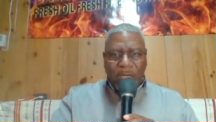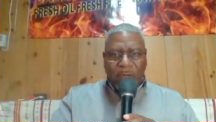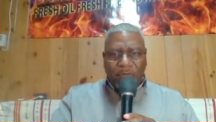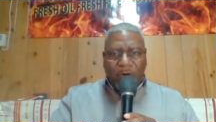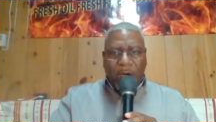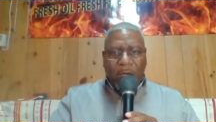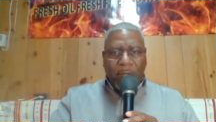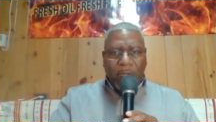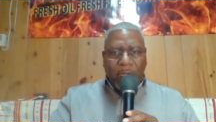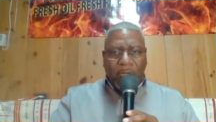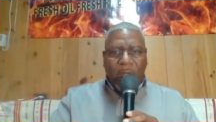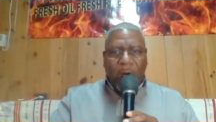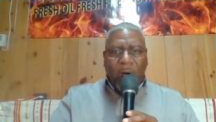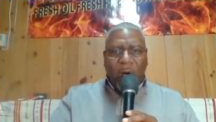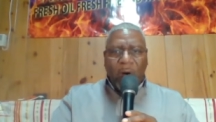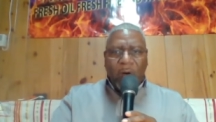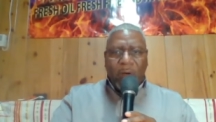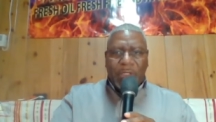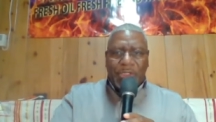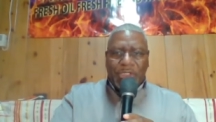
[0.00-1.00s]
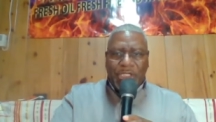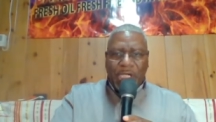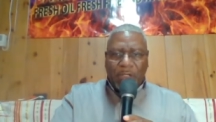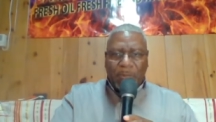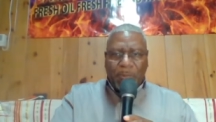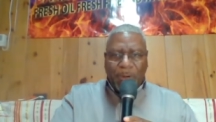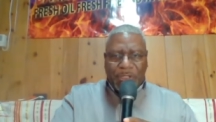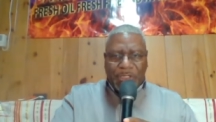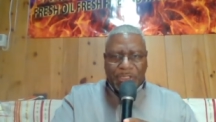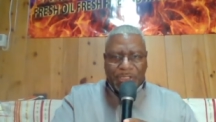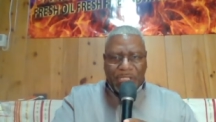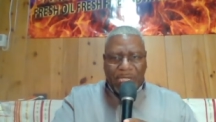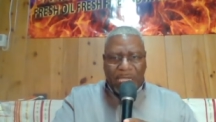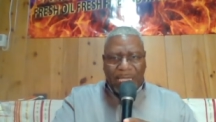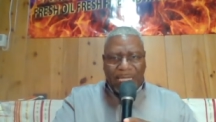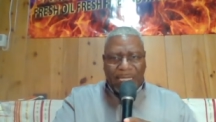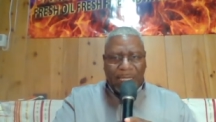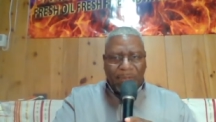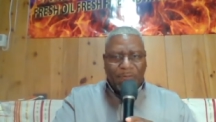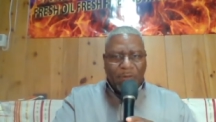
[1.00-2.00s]
for a law shall
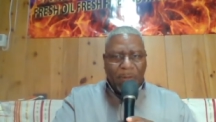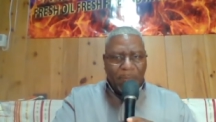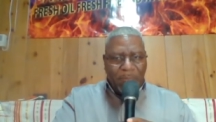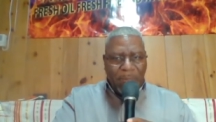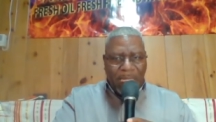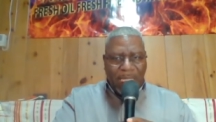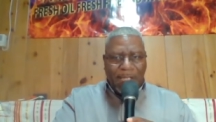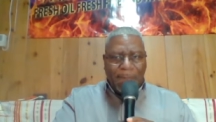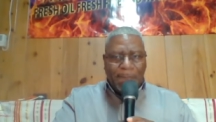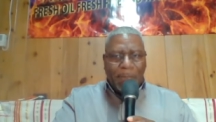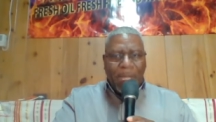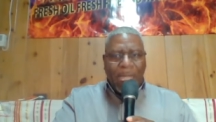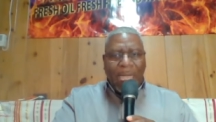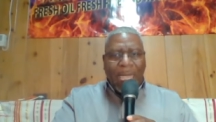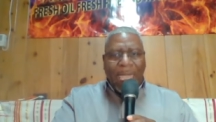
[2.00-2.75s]
proceed from me,